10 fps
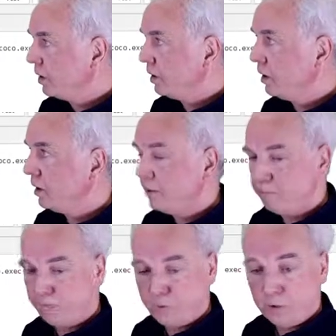
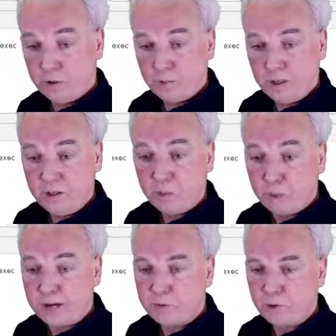um, um, int
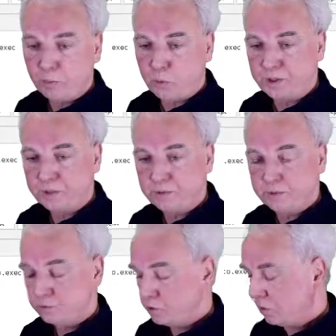binary operator.
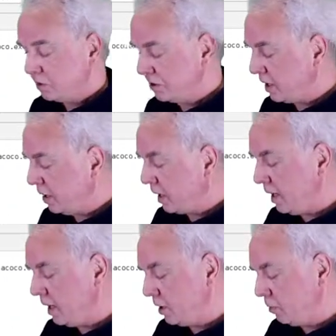So I say
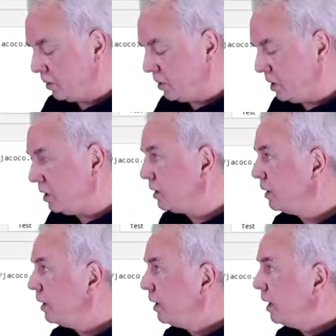a comma b,
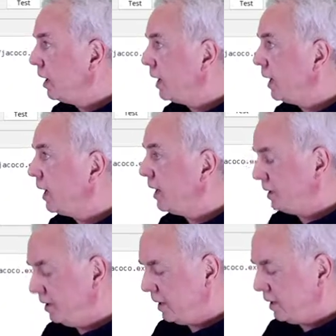
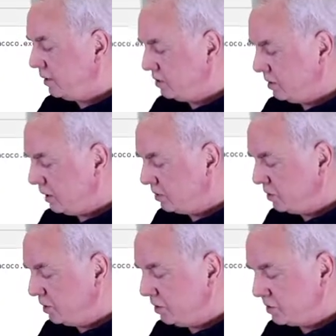and then that
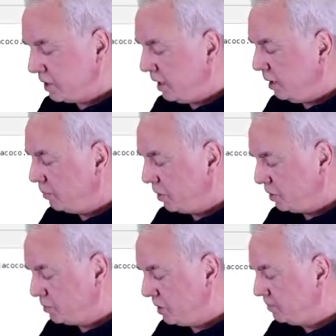yields a
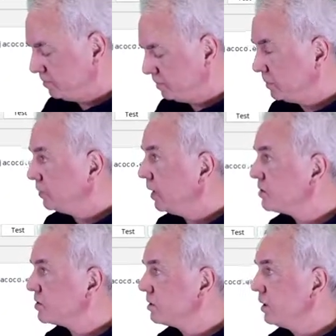plus b.
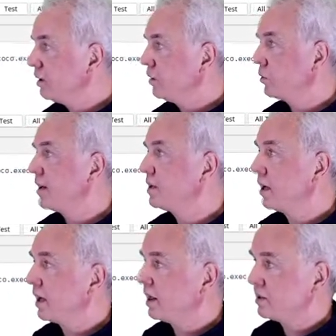Let's uh, write it
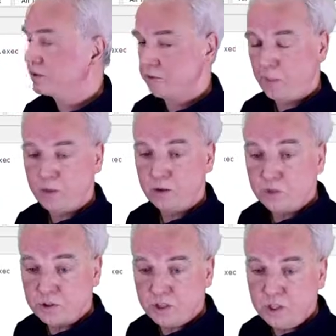like this.
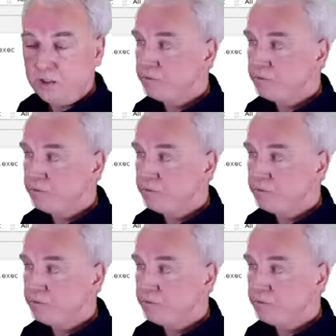You'll see